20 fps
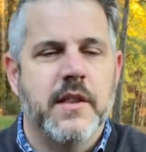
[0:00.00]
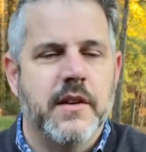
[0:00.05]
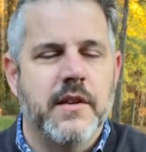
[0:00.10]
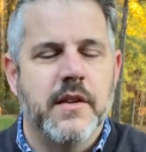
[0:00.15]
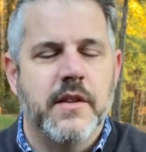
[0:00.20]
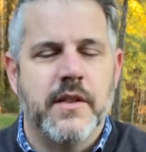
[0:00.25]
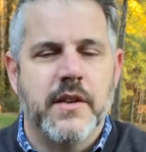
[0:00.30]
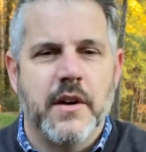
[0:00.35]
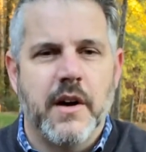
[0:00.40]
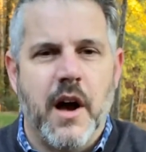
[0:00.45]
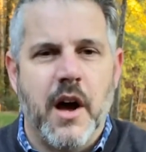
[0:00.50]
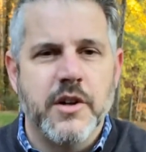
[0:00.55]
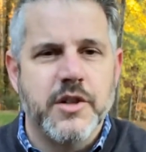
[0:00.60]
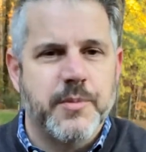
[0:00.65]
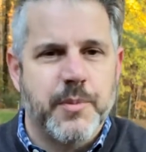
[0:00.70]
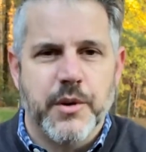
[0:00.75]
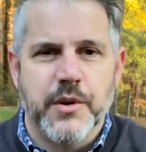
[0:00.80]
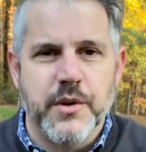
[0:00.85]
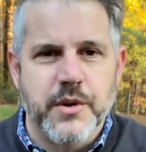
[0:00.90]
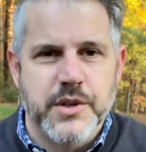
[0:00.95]
The
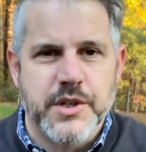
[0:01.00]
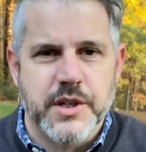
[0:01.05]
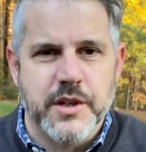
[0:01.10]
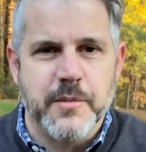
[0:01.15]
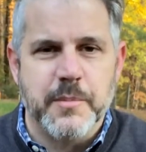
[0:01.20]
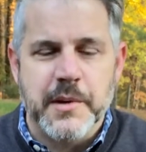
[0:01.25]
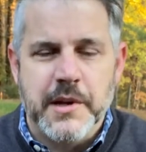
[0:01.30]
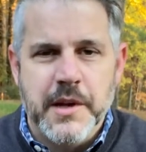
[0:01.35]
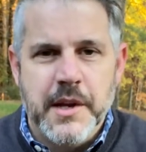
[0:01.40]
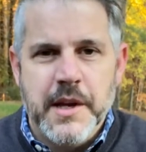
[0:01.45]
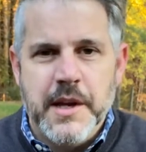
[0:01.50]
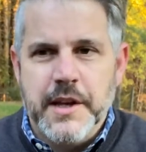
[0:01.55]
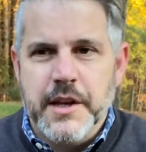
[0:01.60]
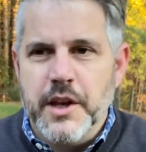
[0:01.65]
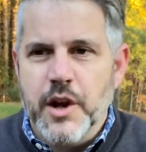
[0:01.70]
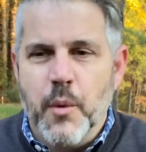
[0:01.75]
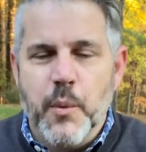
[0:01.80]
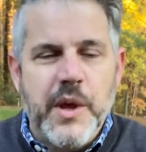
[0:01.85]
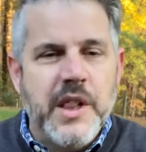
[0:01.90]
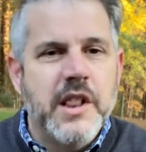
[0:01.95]
entrepreneurship,
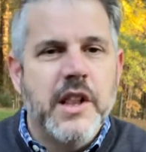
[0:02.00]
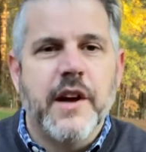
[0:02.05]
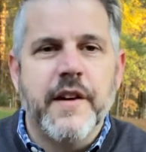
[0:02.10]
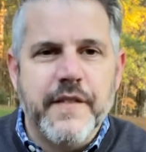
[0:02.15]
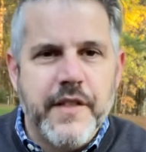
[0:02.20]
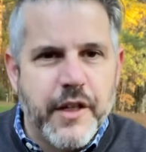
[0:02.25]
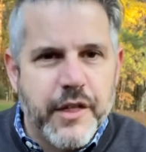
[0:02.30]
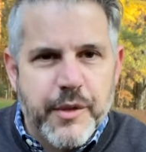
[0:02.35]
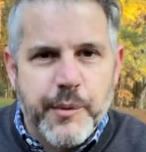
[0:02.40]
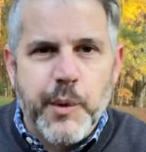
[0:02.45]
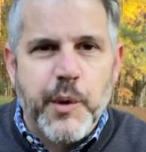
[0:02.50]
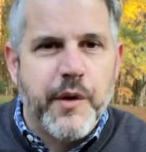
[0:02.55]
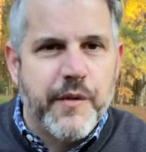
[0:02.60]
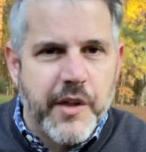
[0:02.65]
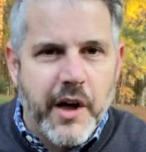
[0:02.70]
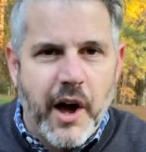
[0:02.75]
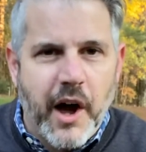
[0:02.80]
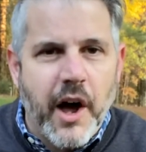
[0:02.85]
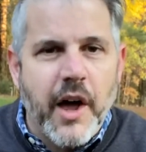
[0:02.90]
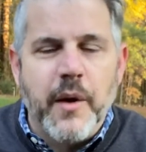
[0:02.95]
you know, we love the thrill of
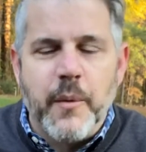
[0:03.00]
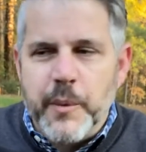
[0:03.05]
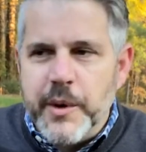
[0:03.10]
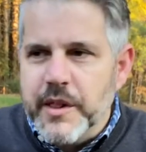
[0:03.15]
the hunt.